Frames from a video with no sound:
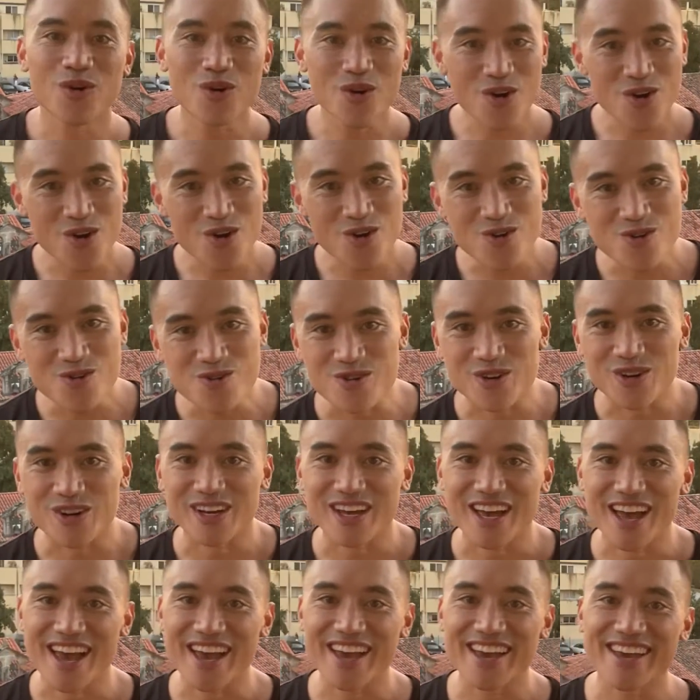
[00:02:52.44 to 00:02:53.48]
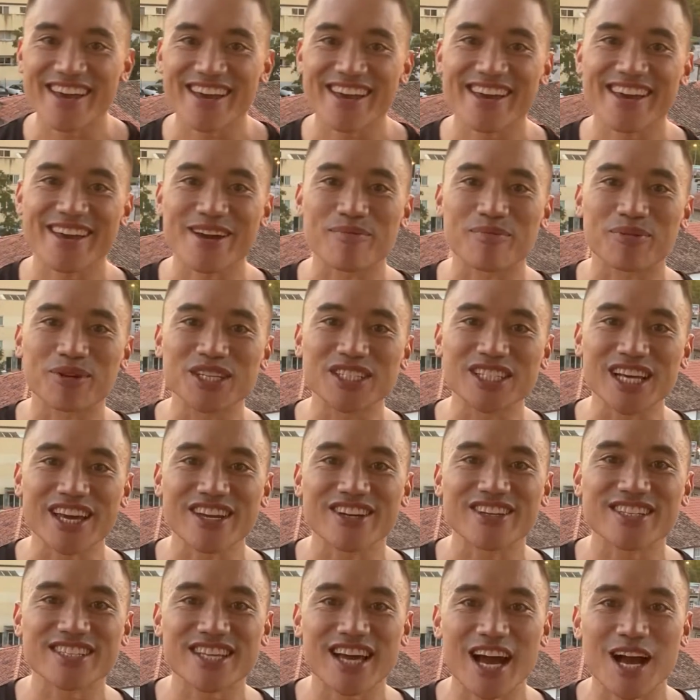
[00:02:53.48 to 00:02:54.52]
Woo! Hey, appreciate
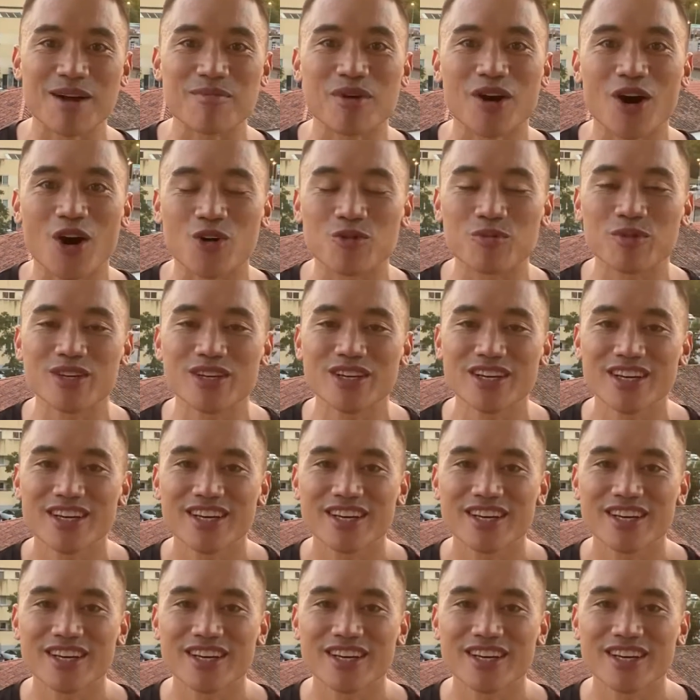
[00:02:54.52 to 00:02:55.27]
your time, Coby.